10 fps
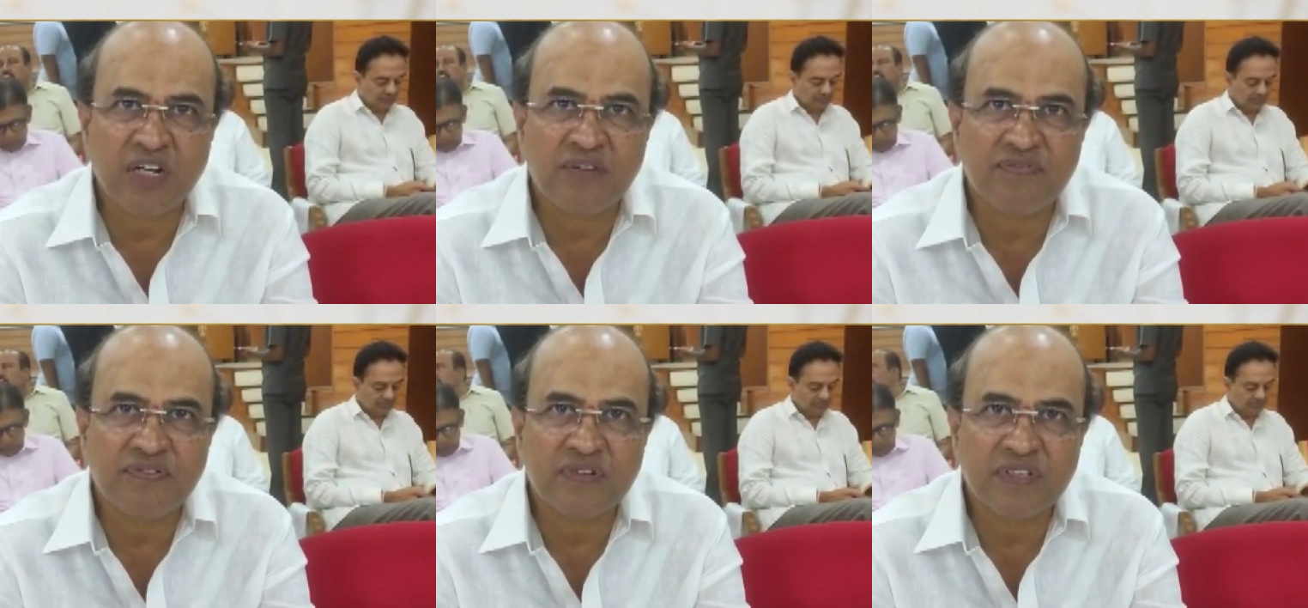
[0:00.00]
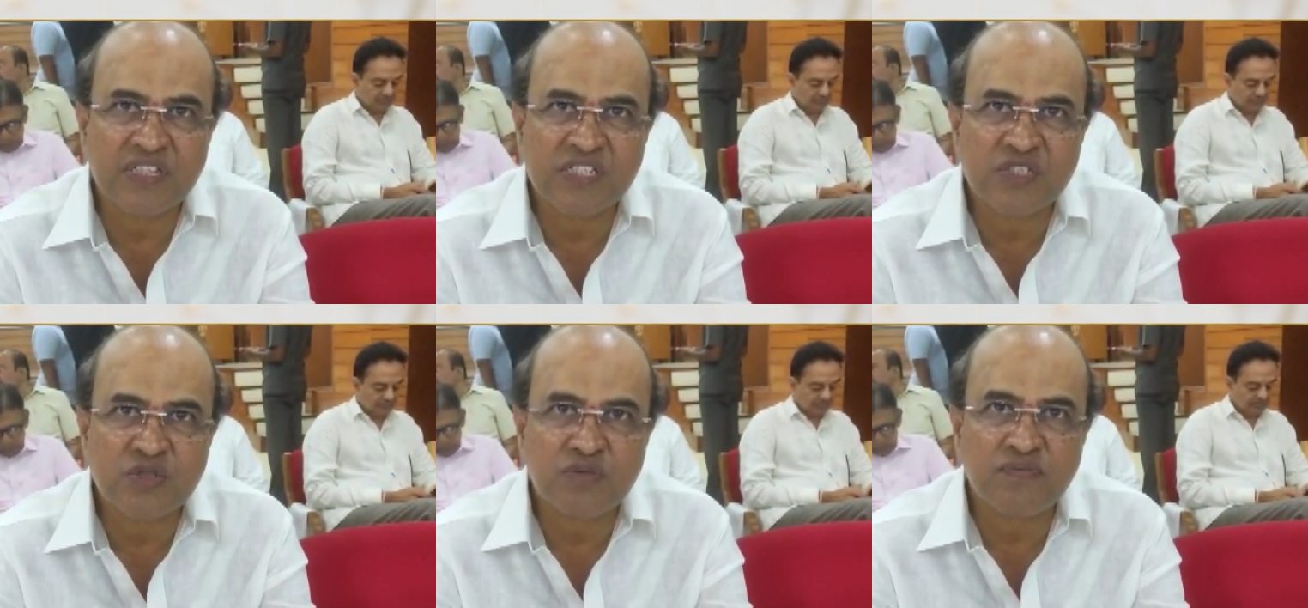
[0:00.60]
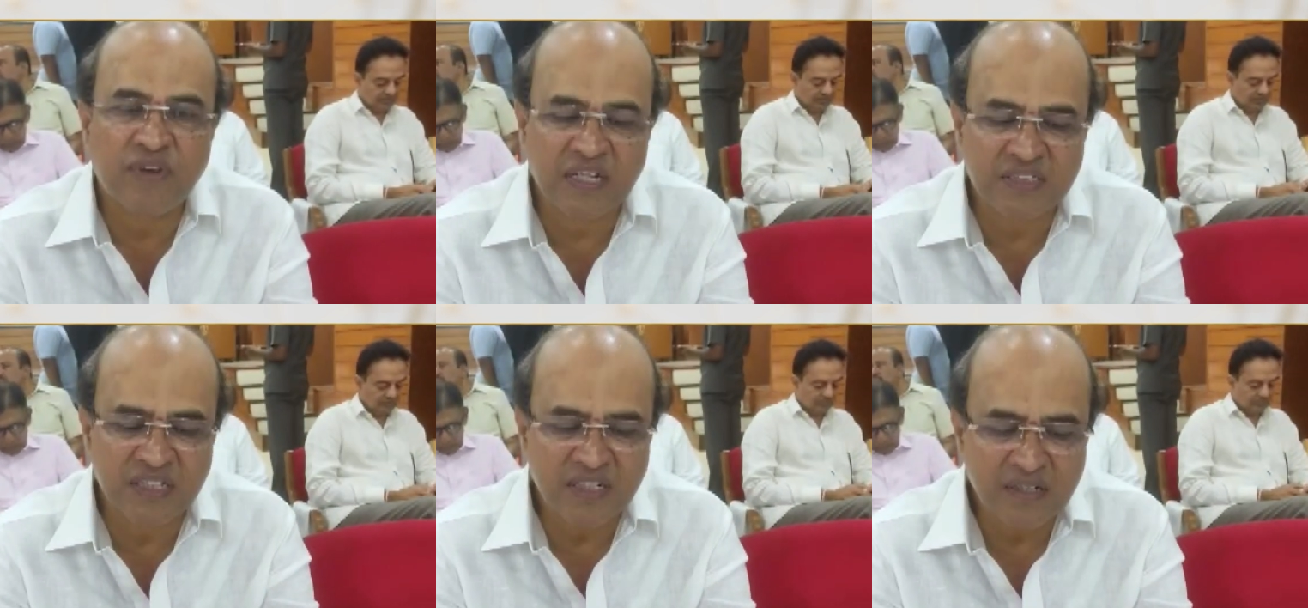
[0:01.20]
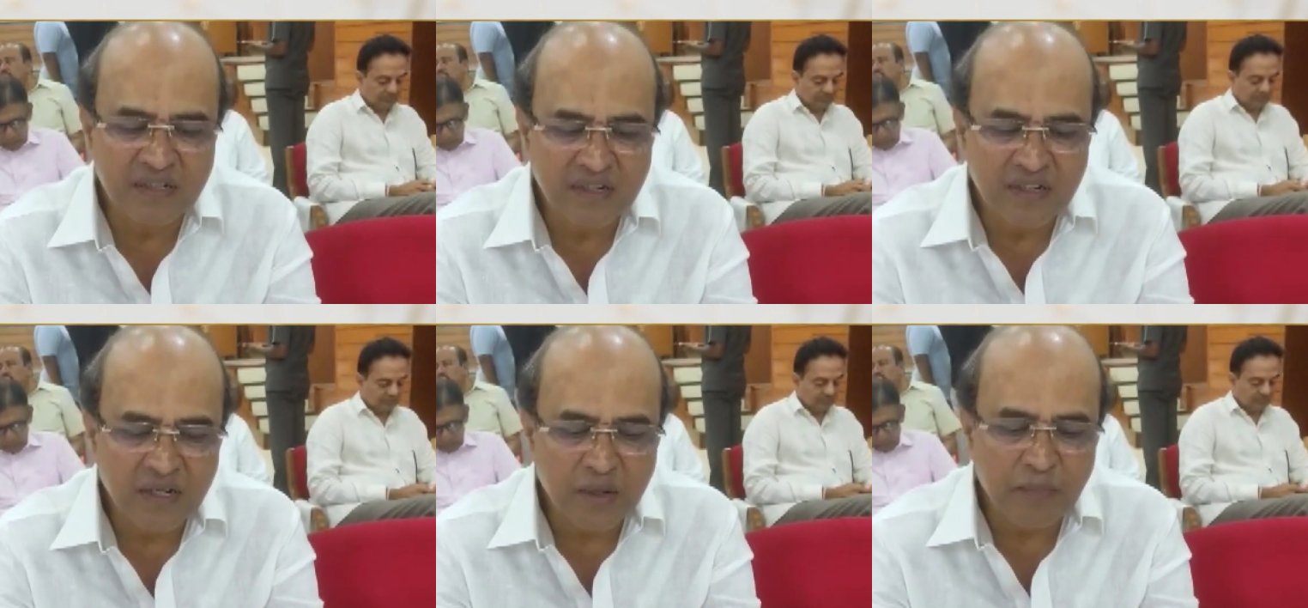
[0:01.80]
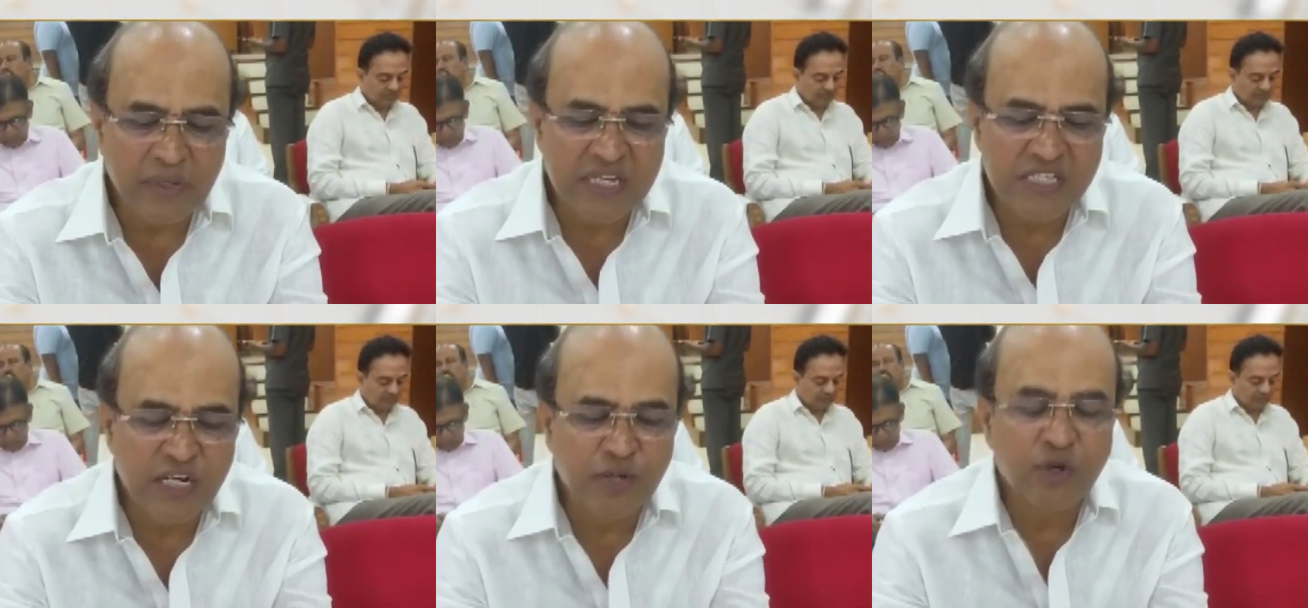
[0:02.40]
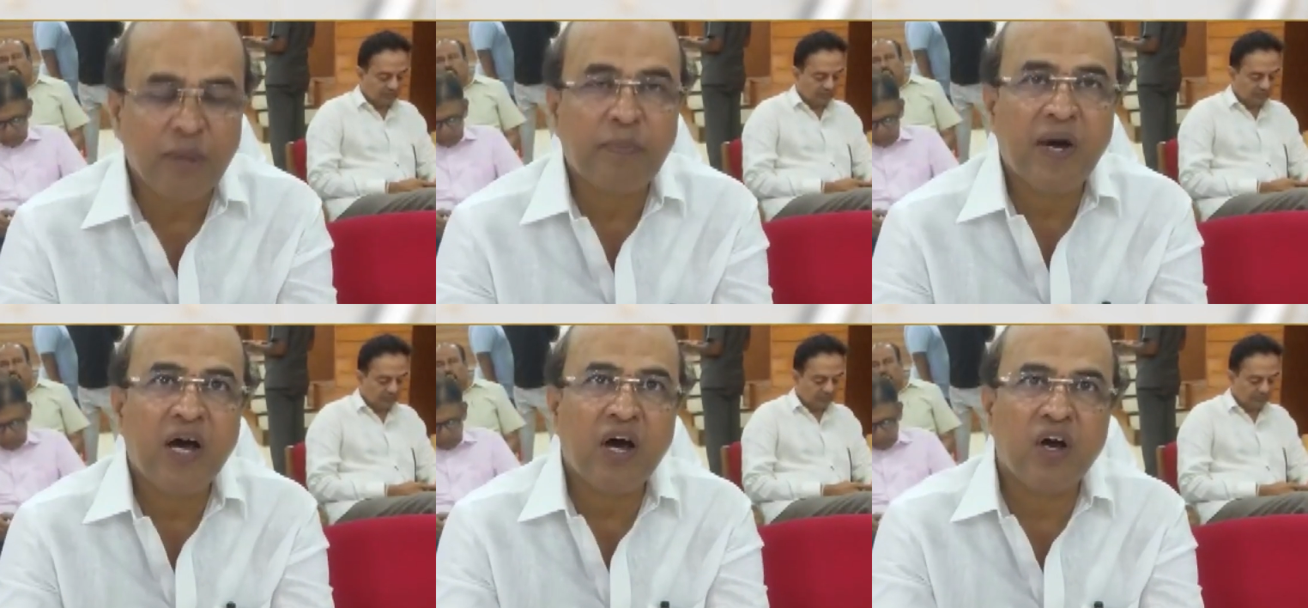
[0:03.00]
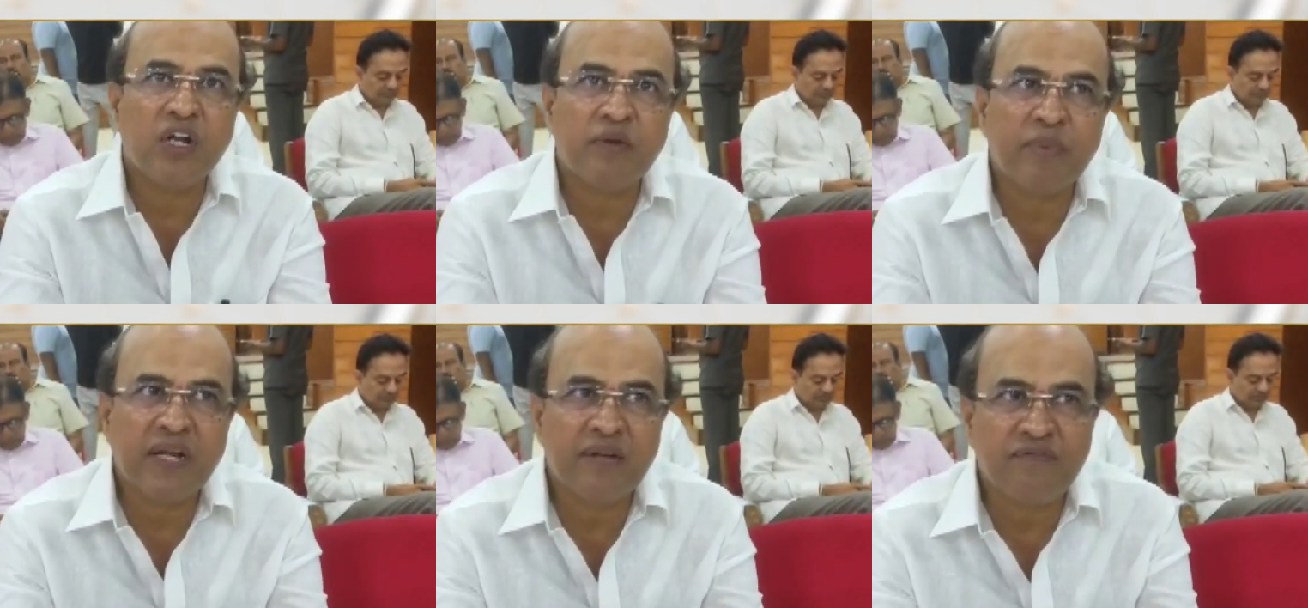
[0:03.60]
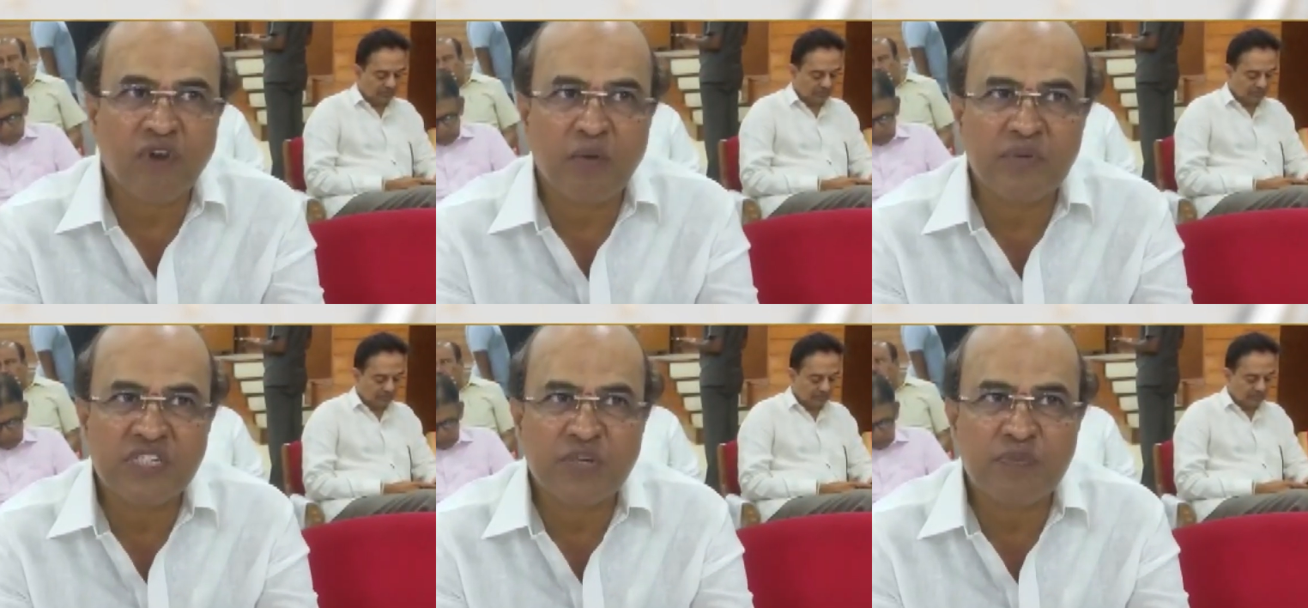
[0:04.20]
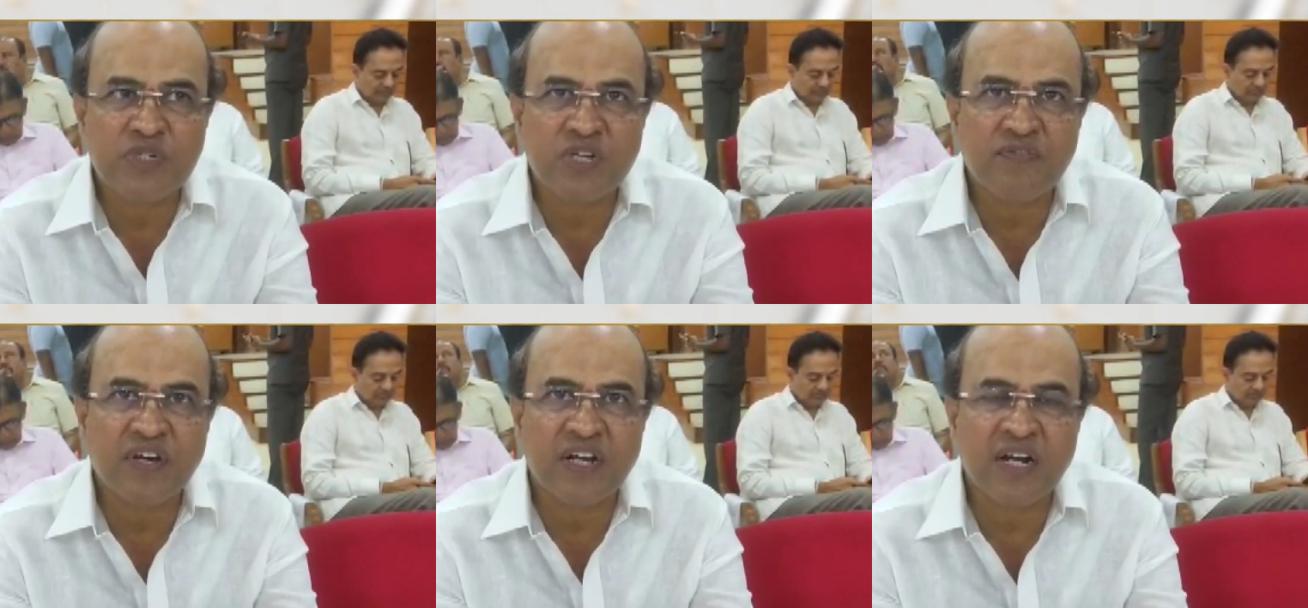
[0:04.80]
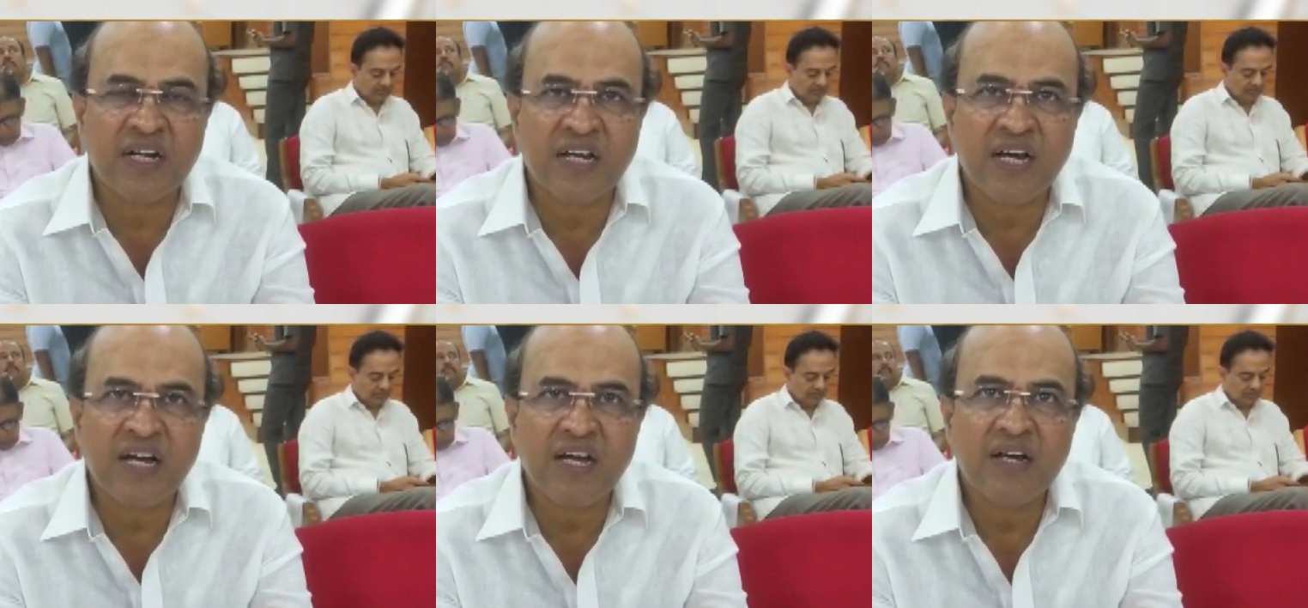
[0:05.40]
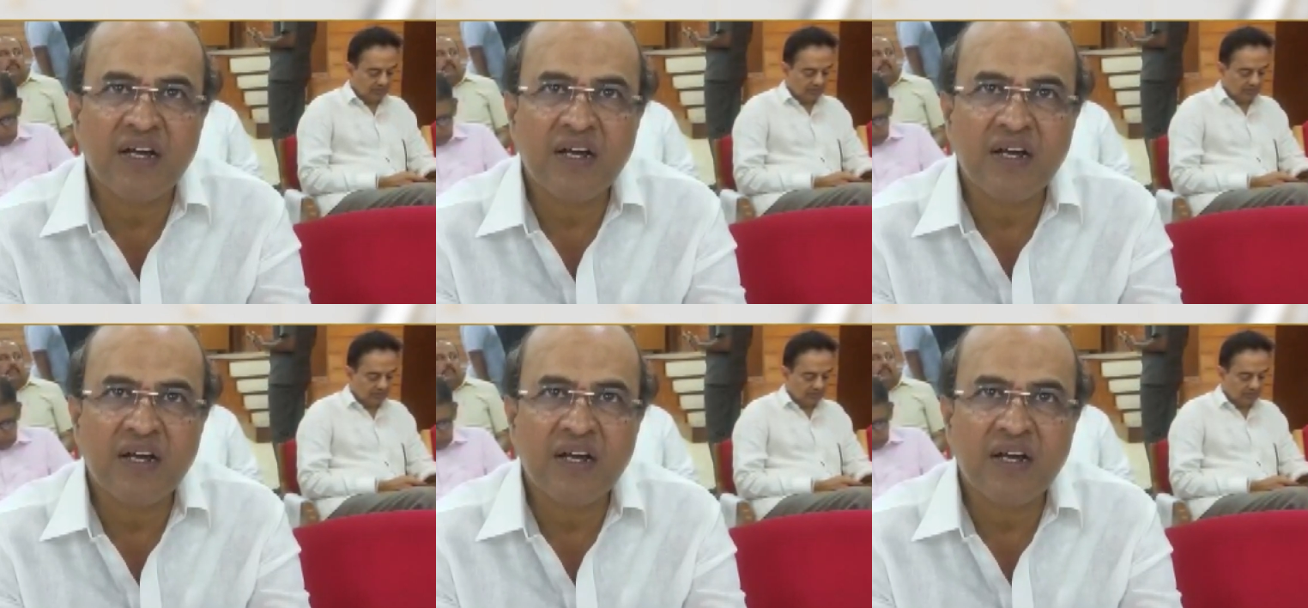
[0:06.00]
Speaker 1: honor of this function. B S Yadurappa, Honorable Former Chief Minister of Karnataka,